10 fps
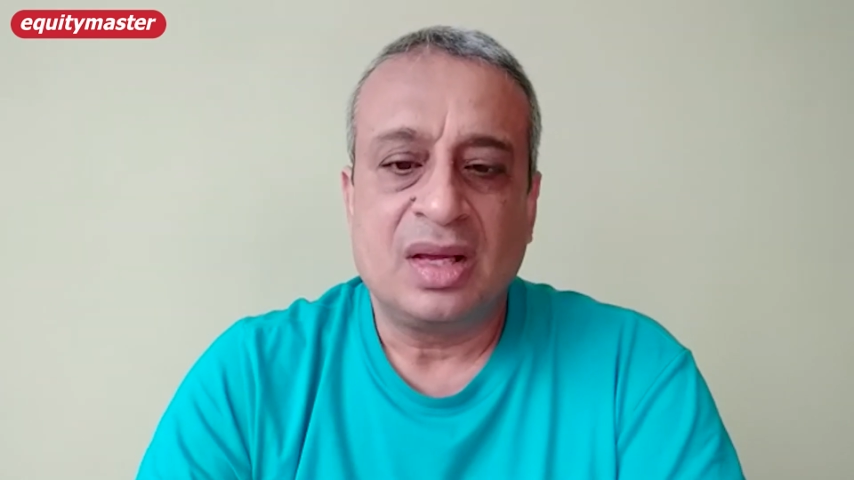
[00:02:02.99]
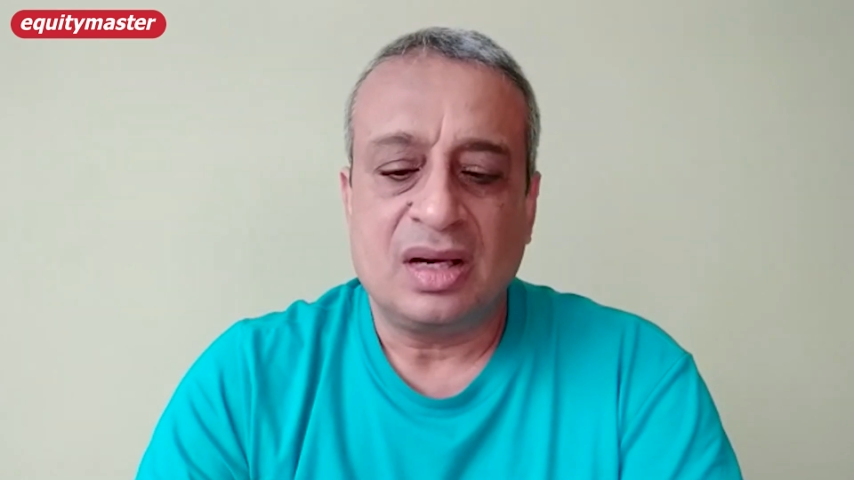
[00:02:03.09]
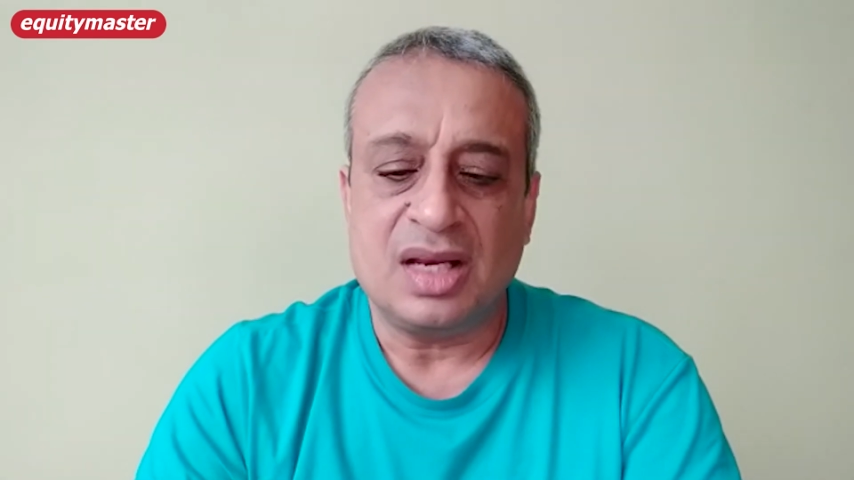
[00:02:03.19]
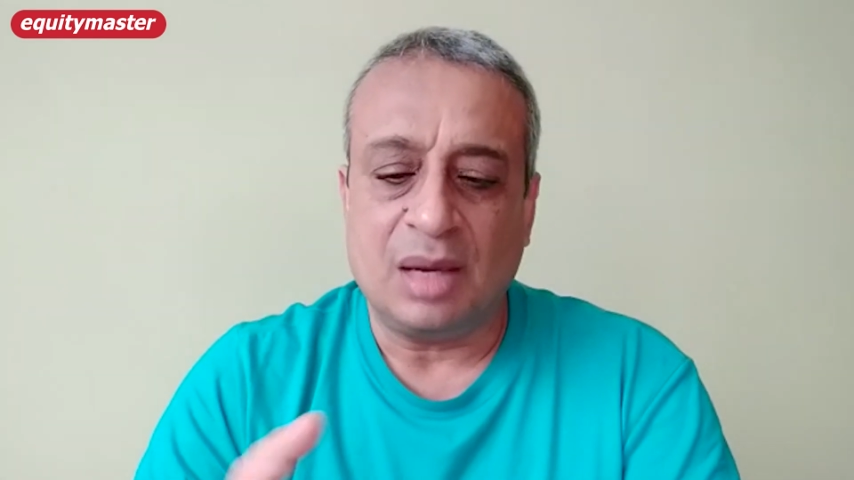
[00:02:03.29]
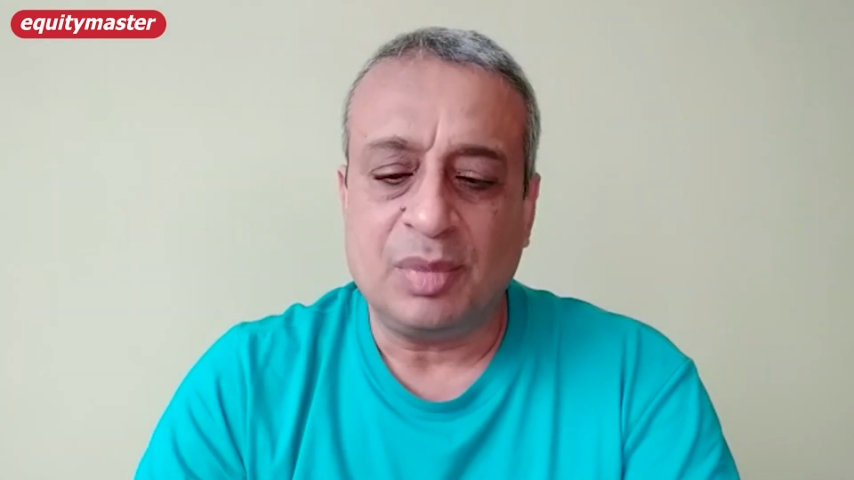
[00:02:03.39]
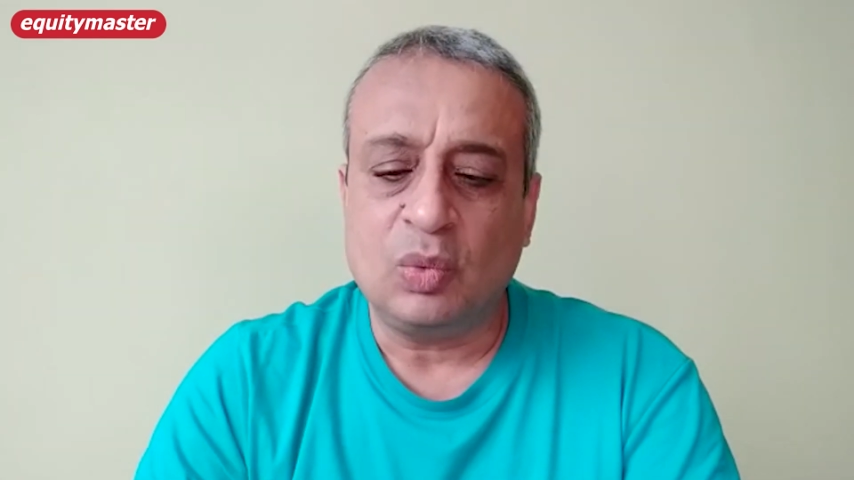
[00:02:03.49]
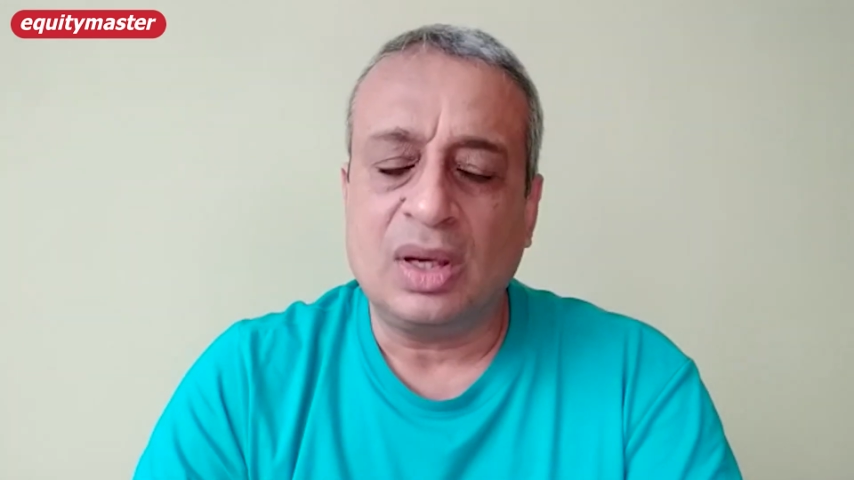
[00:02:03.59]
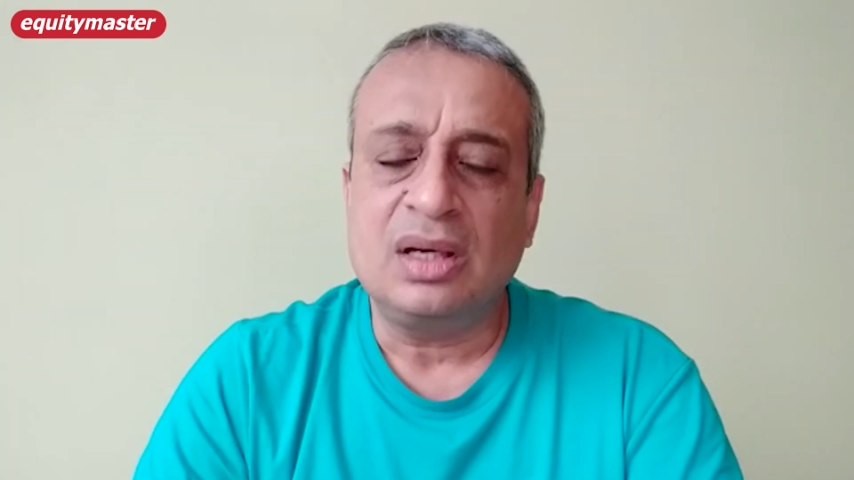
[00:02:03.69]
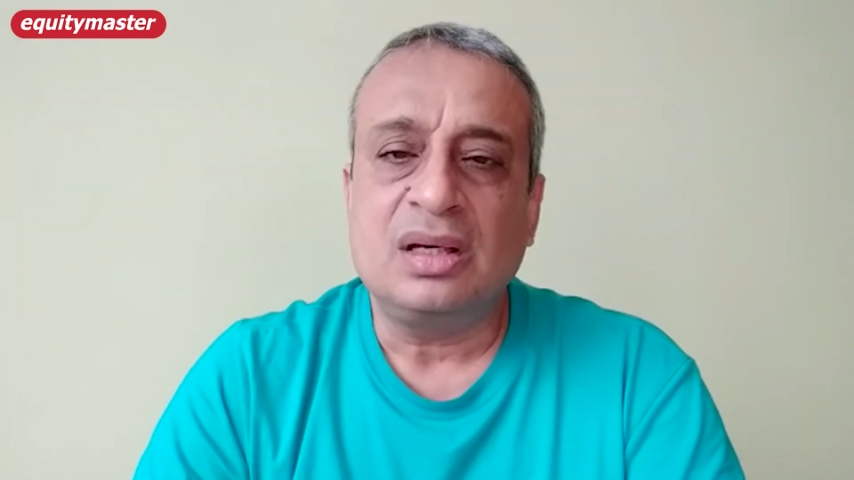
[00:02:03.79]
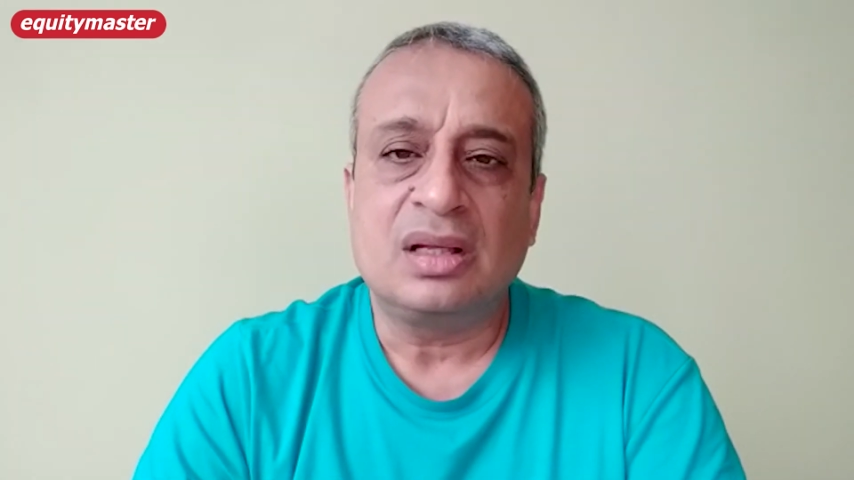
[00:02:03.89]
Number
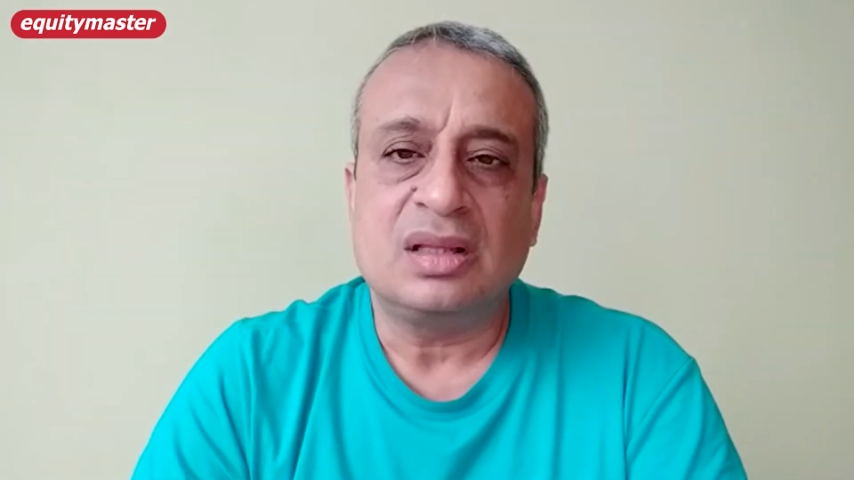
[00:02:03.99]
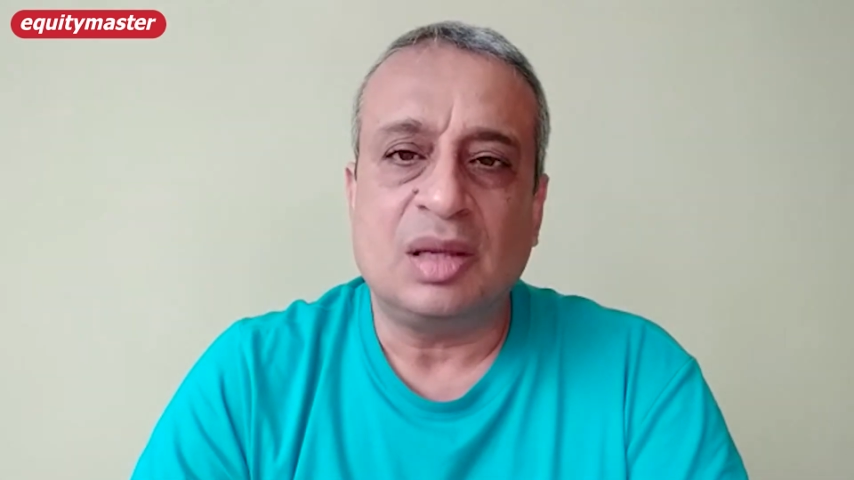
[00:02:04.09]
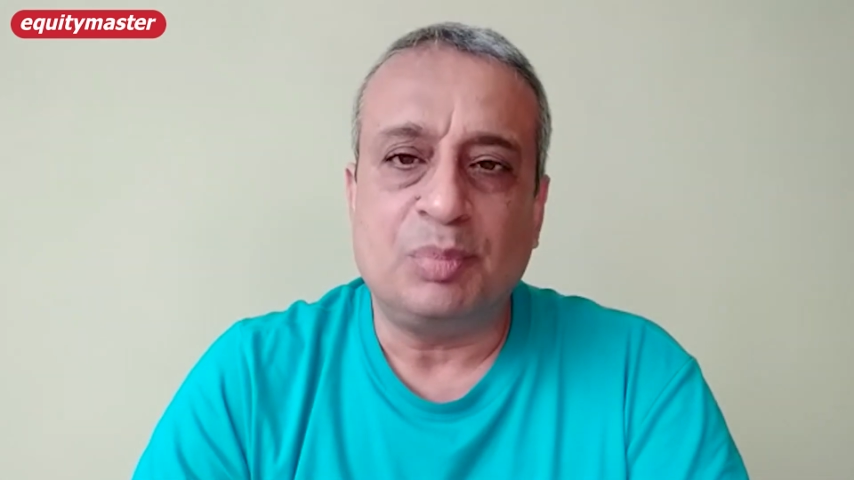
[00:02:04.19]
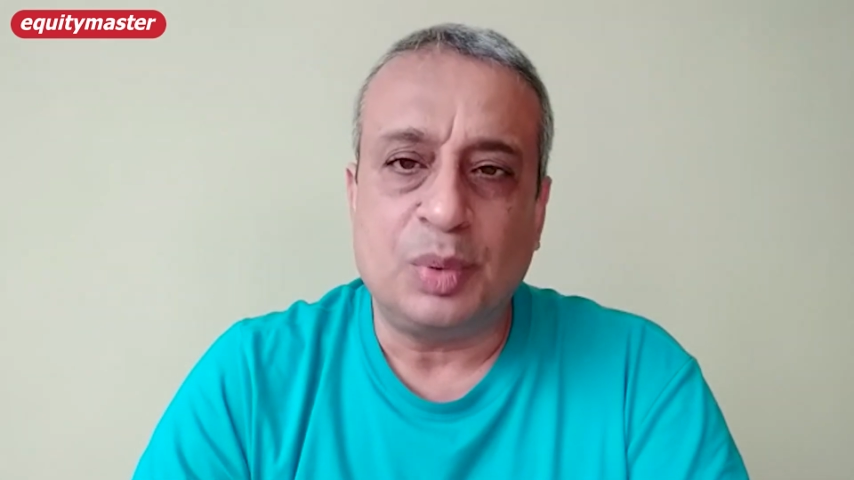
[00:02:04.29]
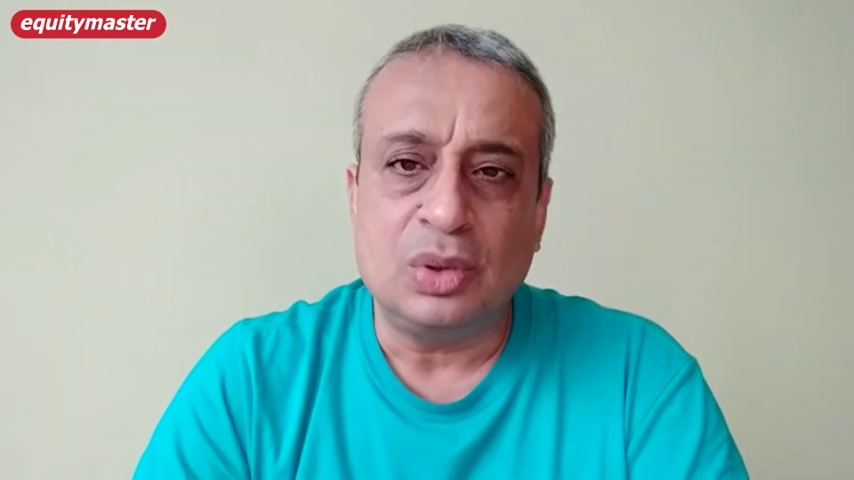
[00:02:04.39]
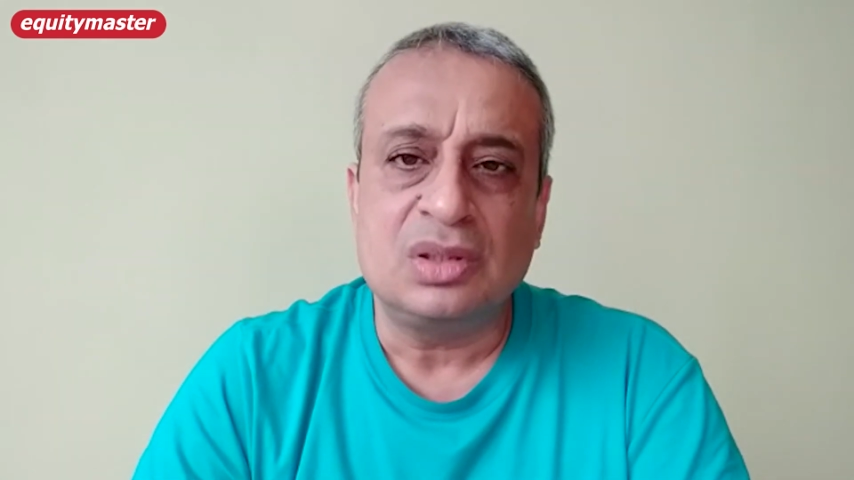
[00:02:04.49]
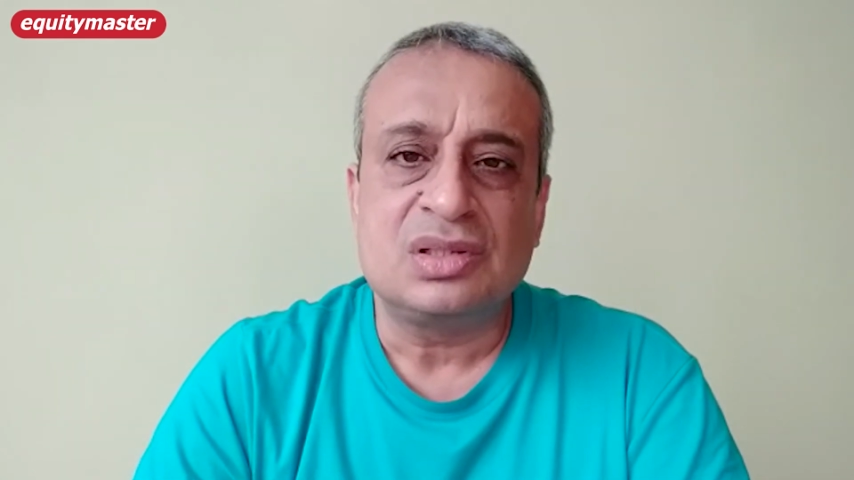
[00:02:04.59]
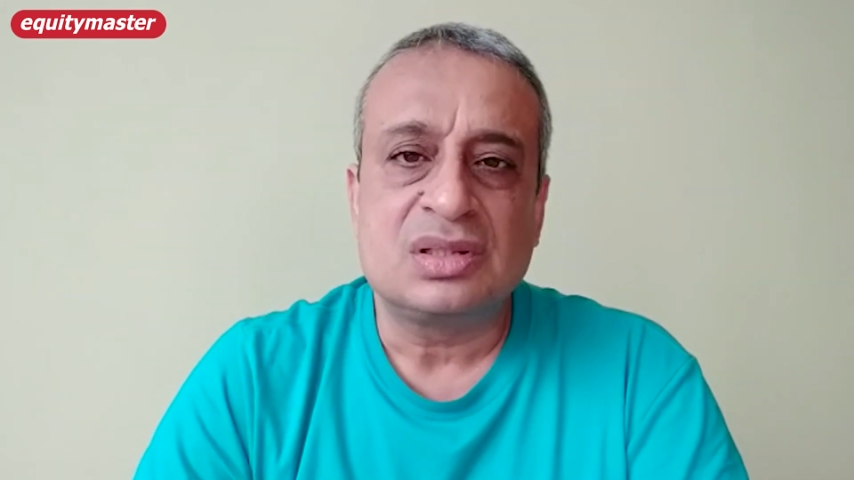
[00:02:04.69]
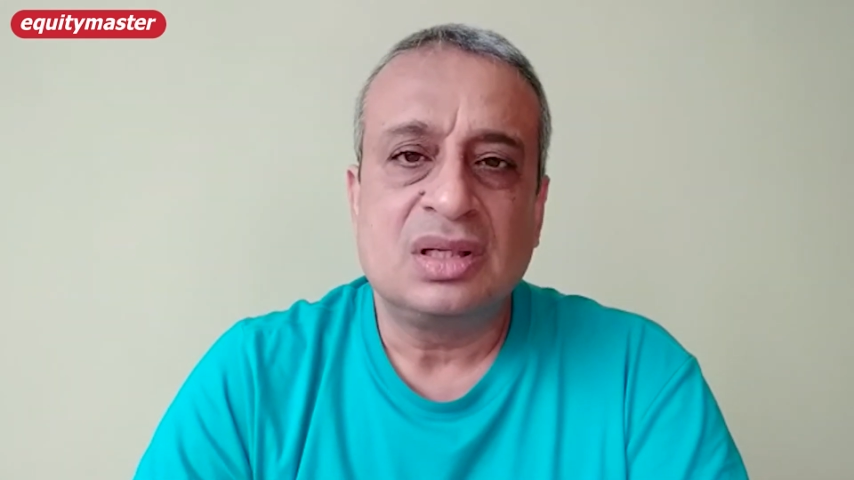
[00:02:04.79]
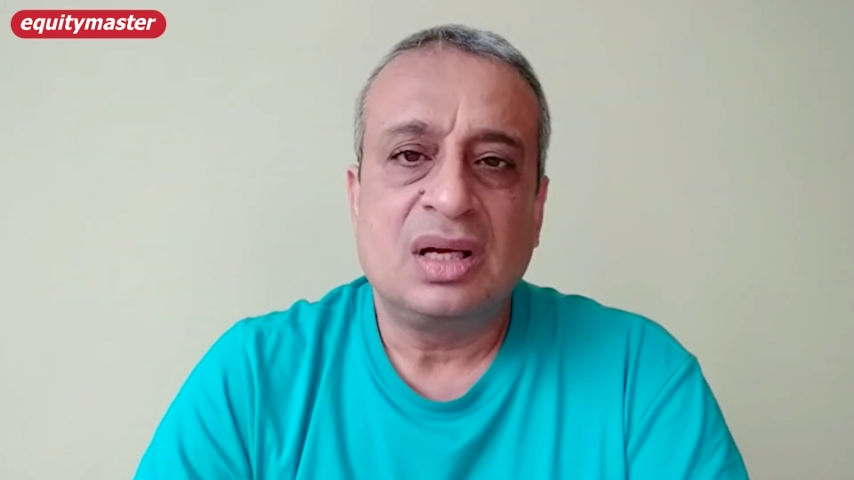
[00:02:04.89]
one, the bulls